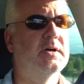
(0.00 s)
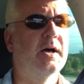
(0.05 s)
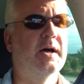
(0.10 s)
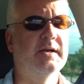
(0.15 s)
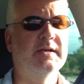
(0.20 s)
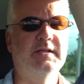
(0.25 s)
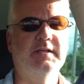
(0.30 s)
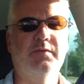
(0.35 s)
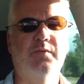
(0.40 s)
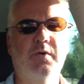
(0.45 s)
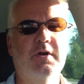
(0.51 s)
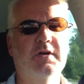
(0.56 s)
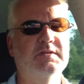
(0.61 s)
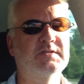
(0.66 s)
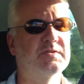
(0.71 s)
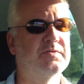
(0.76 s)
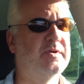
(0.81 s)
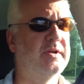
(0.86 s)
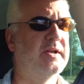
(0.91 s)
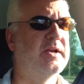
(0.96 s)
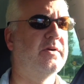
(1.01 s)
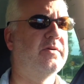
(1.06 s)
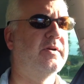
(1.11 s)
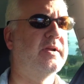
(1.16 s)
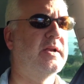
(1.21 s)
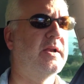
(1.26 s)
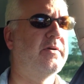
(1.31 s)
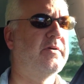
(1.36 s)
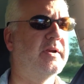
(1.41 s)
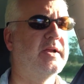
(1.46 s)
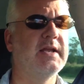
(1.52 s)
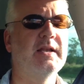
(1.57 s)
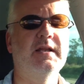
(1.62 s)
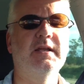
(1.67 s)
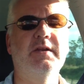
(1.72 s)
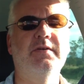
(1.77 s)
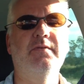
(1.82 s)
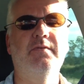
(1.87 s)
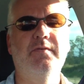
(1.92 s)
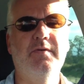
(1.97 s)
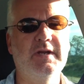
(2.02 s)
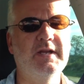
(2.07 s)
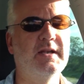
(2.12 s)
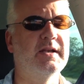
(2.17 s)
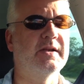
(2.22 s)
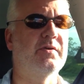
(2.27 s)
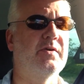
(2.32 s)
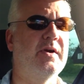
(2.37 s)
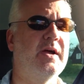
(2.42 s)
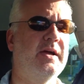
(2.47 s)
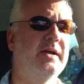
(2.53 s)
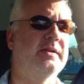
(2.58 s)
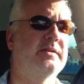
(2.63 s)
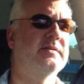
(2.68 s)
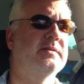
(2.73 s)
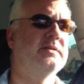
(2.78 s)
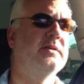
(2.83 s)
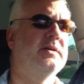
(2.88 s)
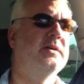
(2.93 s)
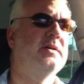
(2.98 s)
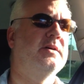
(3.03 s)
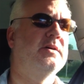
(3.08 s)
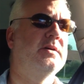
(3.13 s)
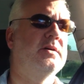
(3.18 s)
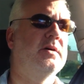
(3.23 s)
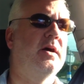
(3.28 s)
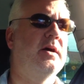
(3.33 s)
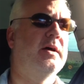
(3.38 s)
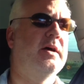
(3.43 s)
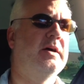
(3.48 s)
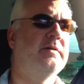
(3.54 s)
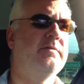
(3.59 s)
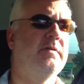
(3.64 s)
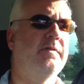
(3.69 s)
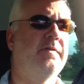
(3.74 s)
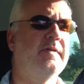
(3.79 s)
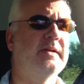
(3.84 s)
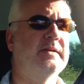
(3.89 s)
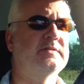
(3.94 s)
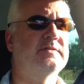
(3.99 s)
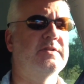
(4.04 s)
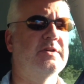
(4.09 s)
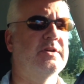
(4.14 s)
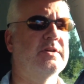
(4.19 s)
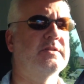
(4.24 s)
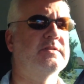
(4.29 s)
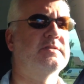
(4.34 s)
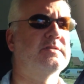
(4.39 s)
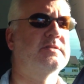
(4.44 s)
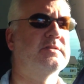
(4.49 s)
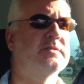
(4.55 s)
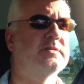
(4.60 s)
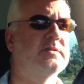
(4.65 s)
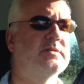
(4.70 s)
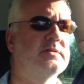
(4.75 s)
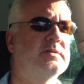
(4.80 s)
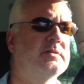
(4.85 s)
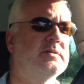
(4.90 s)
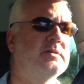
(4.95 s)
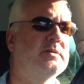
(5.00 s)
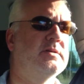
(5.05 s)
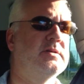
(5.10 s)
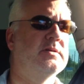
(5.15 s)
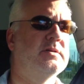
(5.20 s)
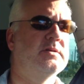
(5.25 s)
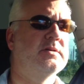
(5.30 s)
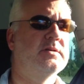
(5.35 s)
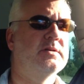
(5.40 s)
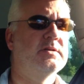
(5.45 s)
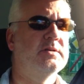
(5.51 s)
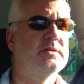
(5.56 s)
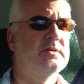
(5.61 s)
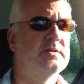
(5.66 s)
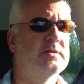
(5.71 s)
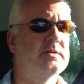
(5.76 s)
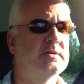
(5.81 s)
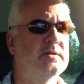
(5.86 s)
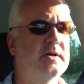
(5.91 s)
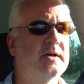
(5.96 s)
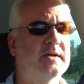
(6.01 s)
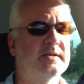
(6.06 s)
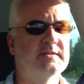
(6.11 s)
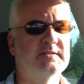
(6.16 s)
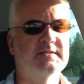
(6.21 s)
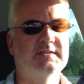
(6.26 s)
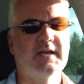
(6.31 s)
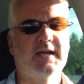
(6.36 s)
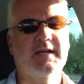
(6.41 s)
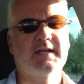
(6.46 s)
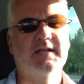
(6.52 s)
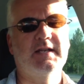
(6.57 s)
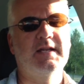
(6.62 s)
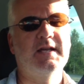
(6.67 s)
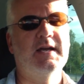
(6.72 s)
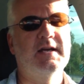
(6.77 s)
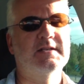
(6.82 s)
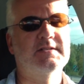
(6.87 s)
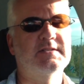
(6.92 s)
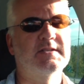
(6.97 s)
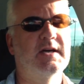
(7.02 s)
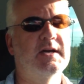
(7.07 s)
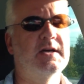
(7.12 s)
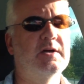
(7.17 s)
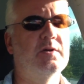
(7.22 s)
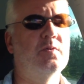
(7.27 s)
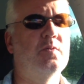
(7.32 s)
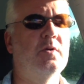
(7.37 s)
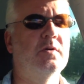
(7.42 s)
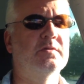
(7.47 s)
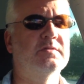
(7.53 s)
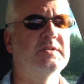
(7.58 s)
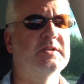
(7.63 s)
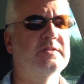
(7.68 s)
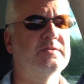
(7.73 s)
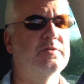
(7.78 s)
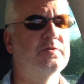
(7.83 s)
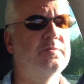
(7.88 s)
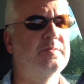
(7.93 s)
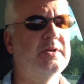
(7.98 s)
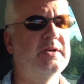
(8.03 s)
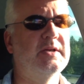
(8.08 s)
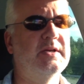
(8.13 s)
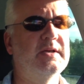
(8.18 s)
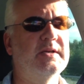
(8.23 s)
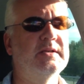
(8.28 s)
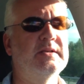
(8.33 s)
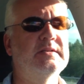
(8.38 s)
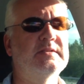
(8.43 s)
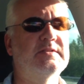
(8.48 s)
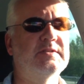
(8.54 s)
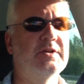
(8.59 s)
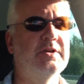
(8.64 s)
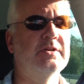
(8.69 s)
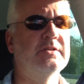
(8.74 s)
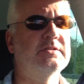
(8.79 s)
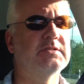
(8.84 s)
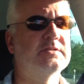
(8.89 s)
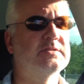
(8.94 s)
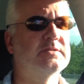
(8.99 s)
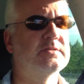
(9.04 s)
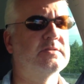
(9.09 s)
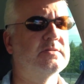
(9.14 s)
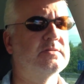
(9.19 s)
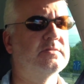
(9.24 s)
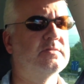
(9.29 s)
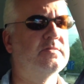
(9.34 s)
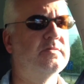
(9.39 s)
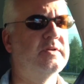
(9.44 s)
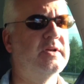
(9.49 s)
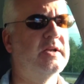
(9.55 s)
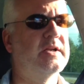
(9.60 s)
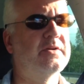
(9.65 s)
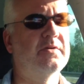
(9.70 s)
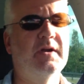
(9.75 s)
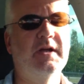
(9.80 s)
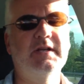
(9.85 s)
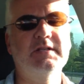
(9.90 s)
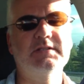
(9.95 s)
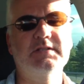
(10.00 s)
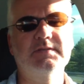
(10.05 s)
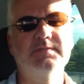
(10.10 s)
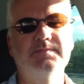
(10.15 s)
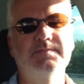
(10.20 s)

and it works really really really really great. Everything syncs exactly as I want it to be synced, really great.